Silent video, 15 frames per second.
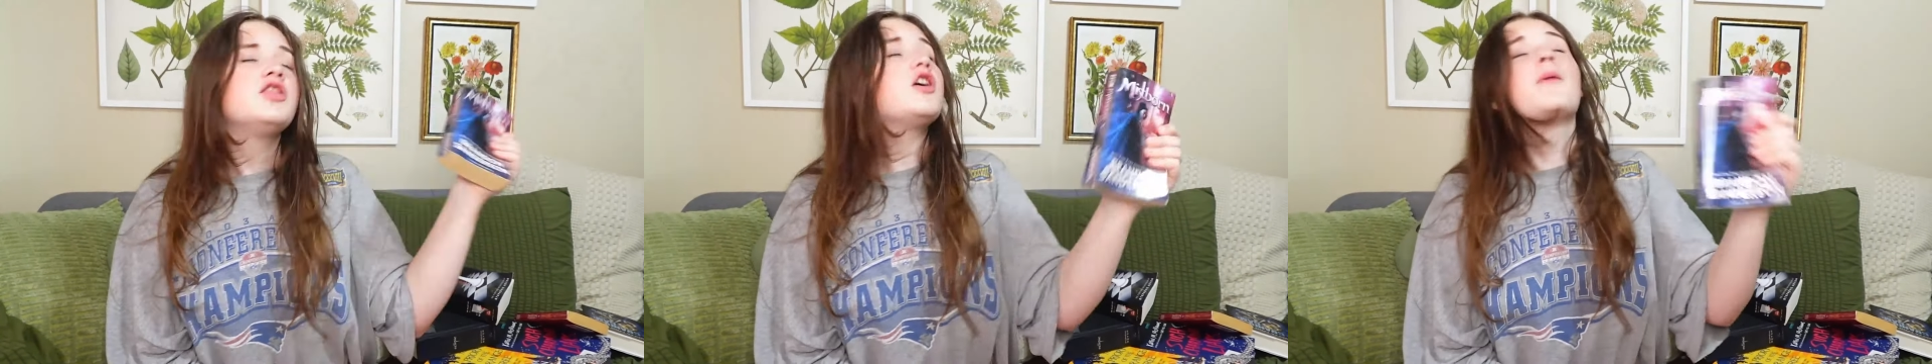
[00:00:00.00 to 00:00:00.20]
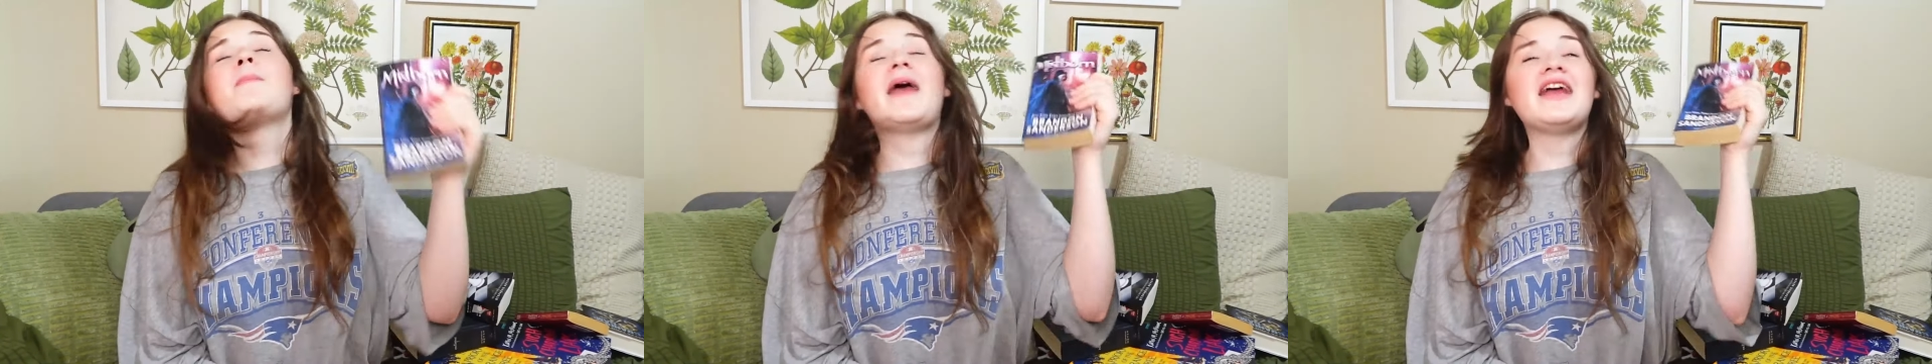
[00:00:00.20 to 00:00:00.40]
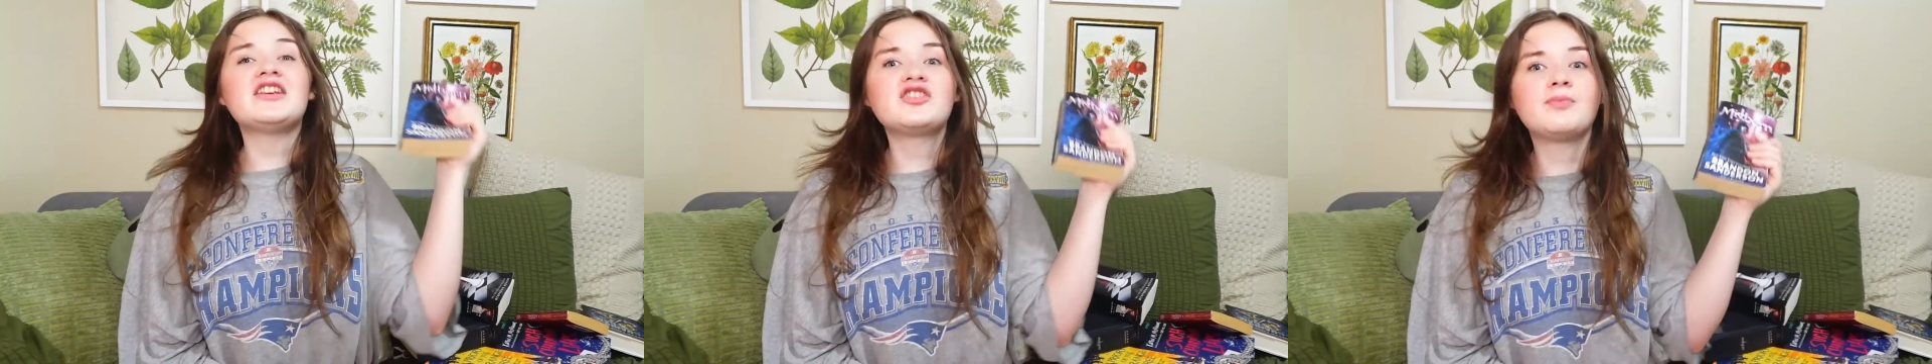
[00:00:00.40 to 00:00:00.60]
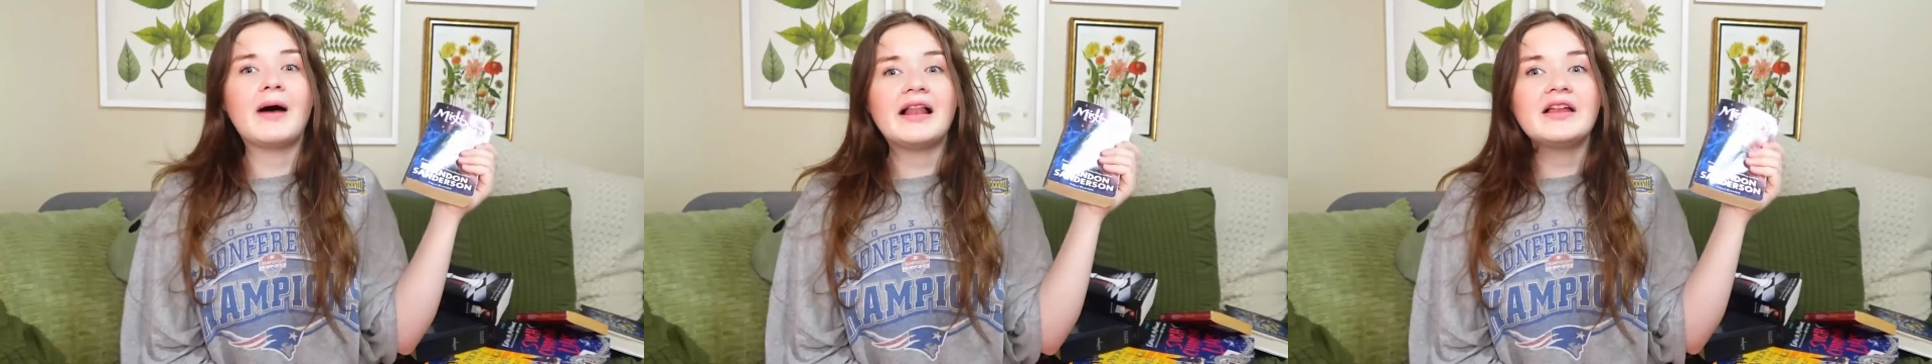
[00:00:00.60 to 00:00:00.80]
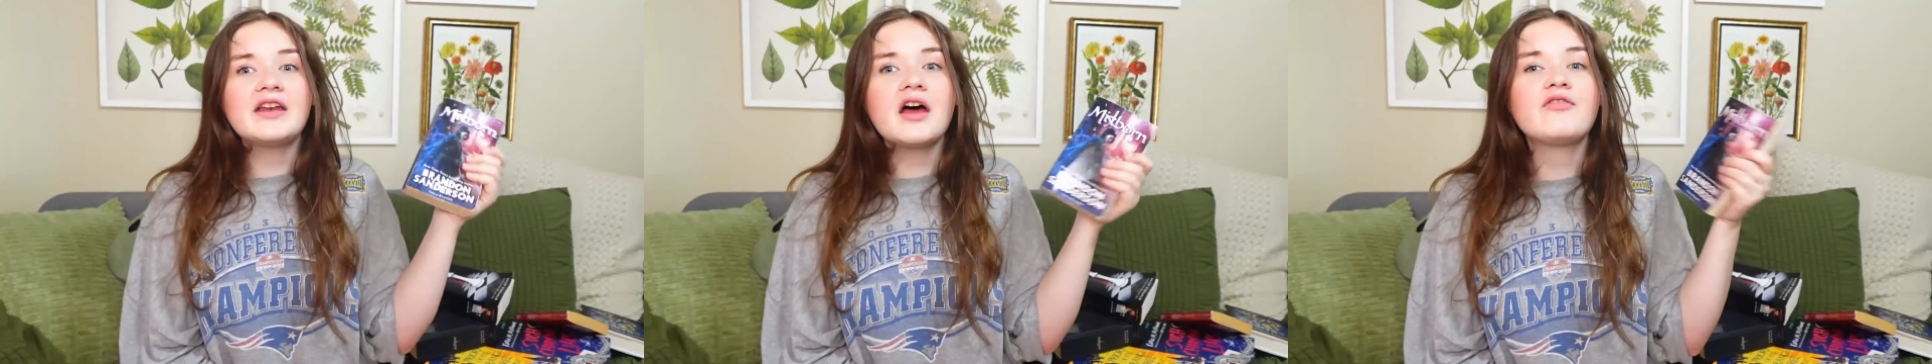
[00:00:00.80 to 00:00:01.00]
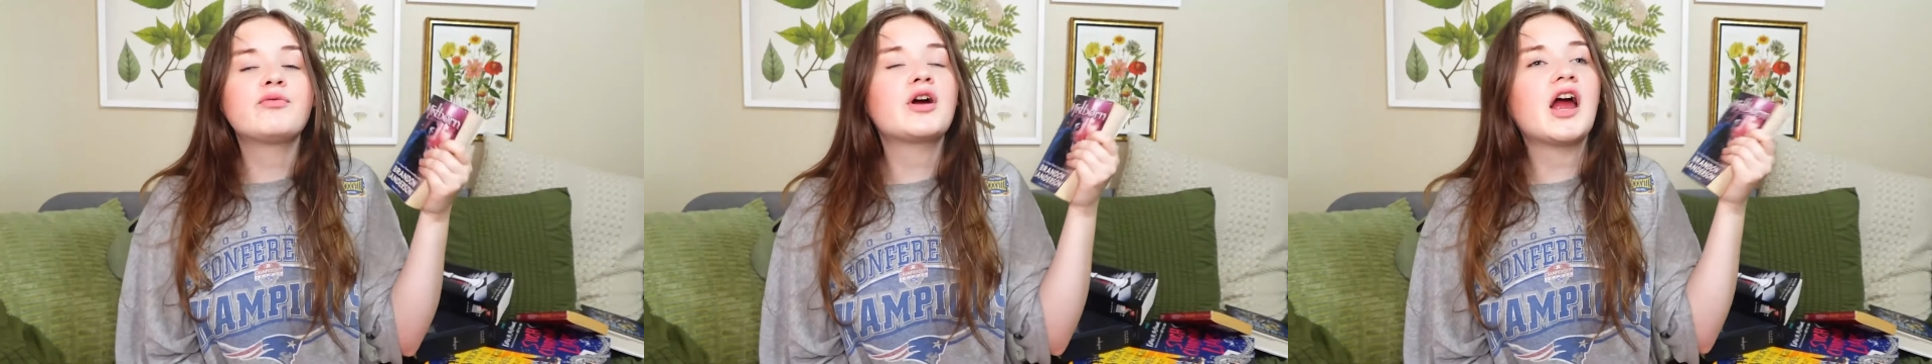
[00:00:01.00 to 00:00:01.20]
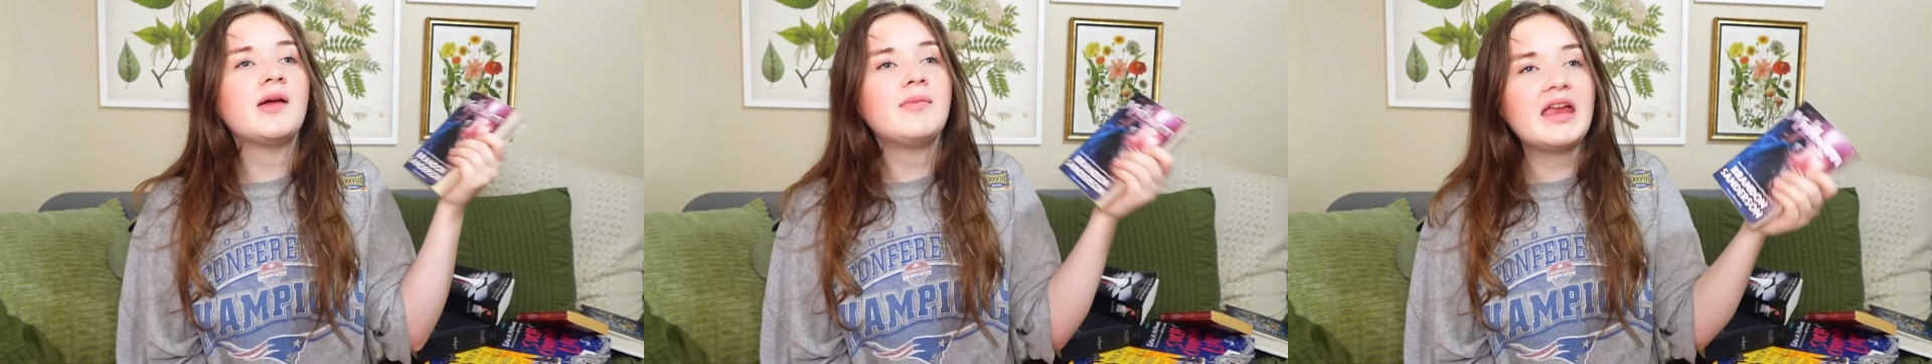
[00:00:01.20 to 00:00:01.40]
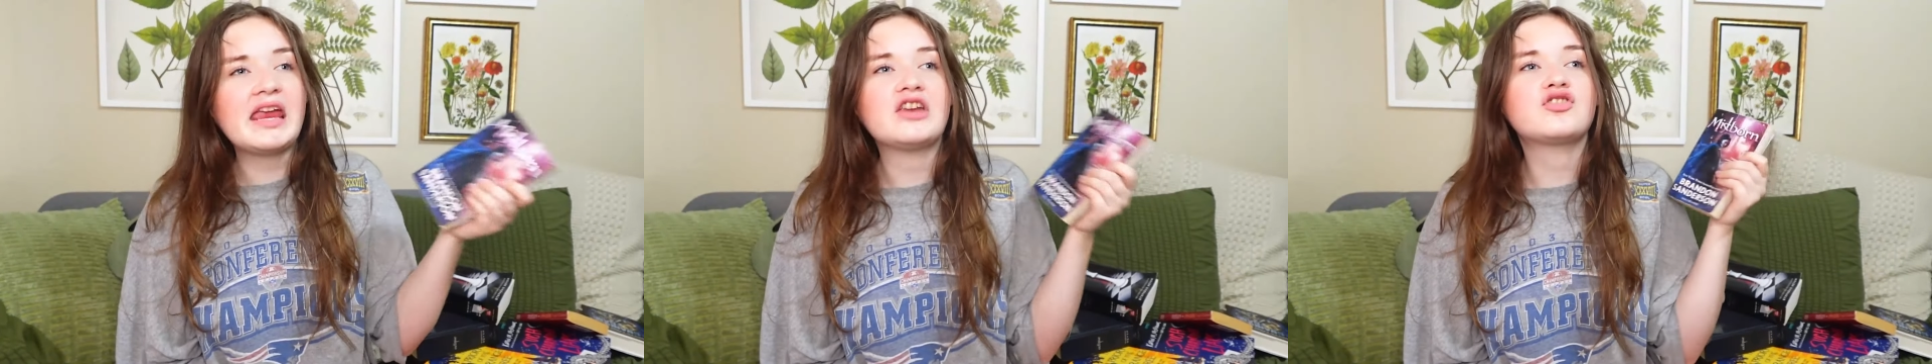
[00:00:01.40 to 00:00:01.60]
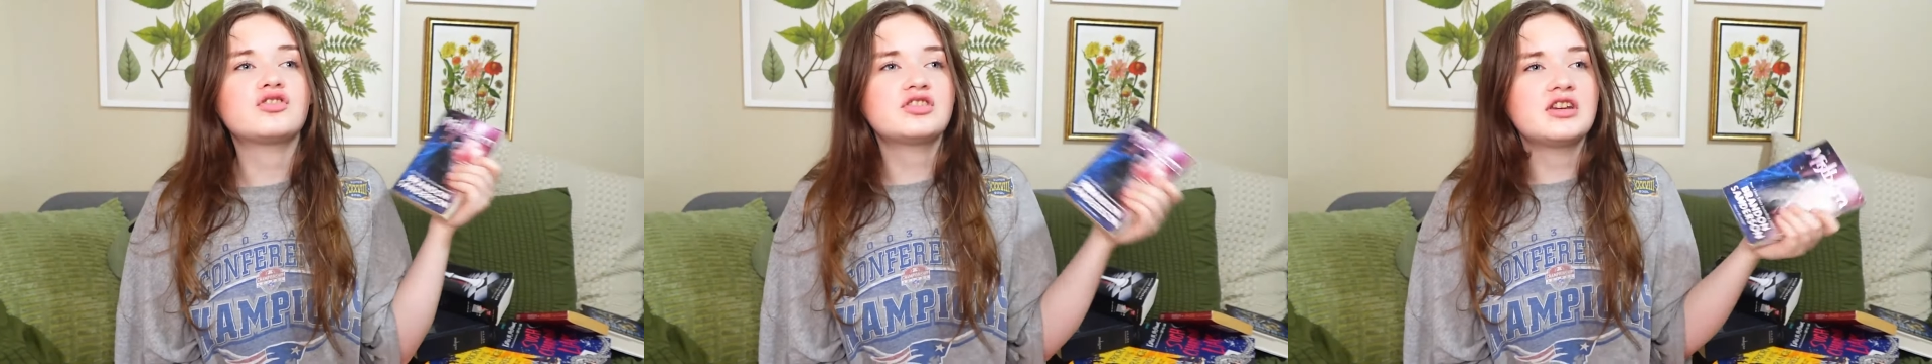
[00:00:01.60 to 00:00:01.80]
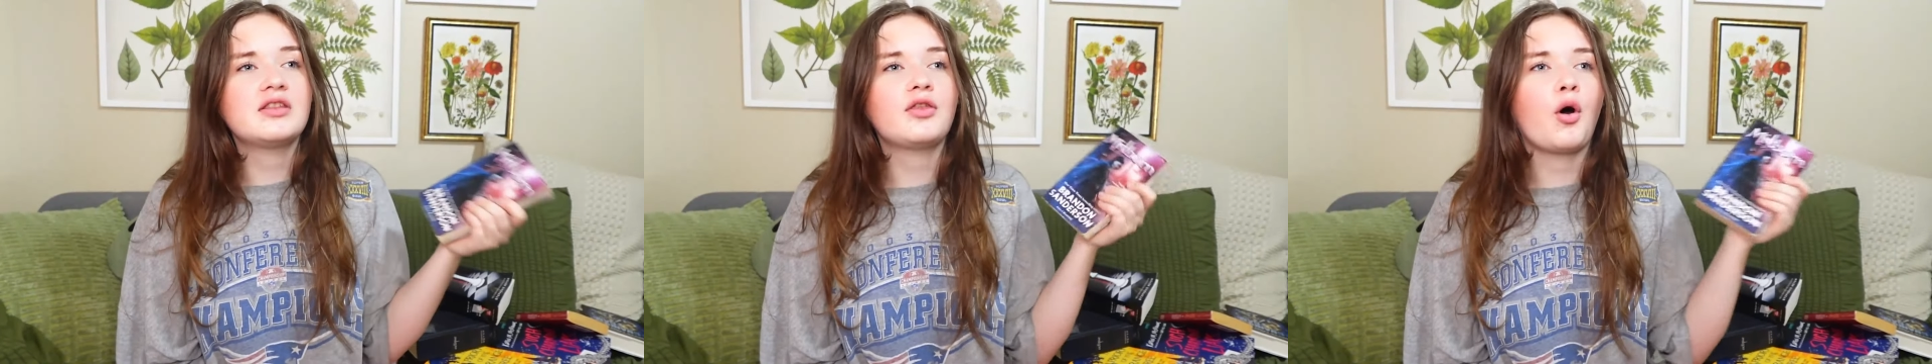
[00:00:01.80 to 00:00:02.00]
They're paced well enough where I'm
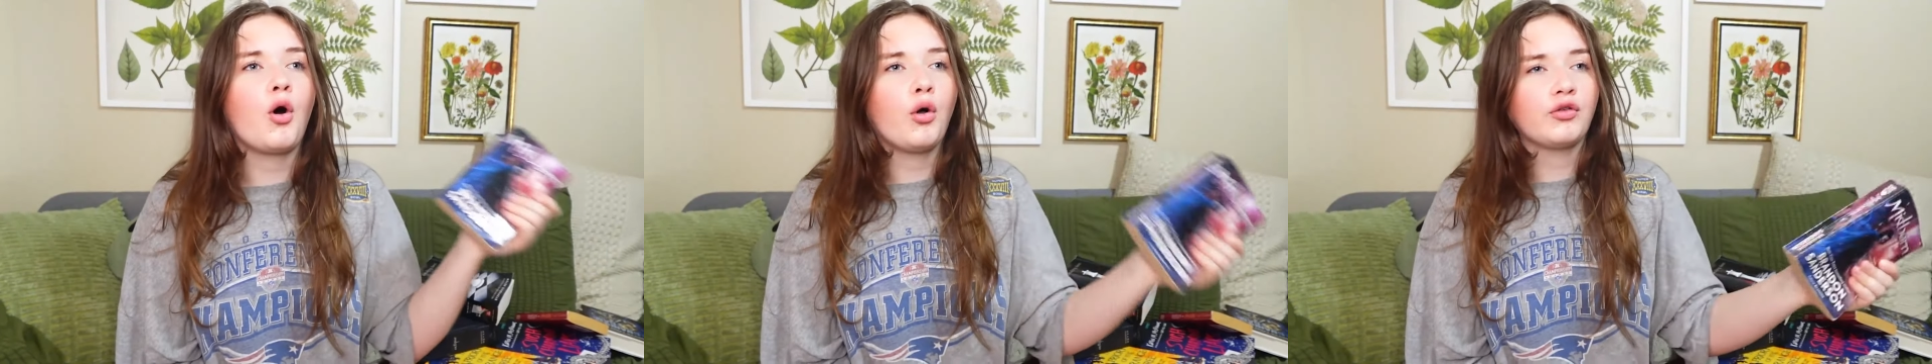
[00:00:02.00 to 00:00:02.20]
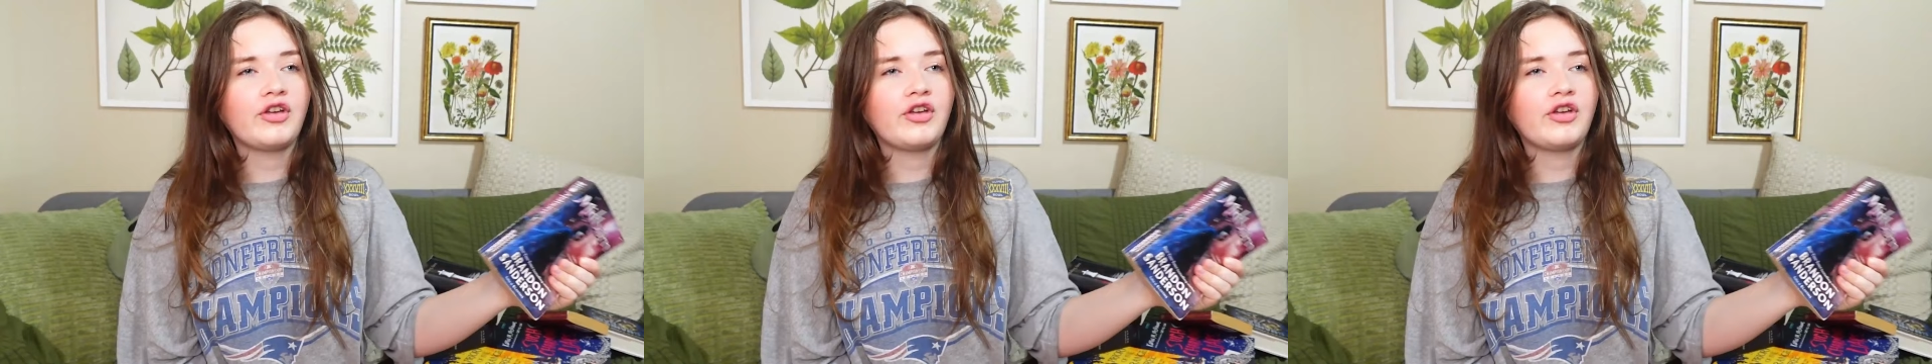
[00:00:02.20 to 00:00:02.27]
interested the whole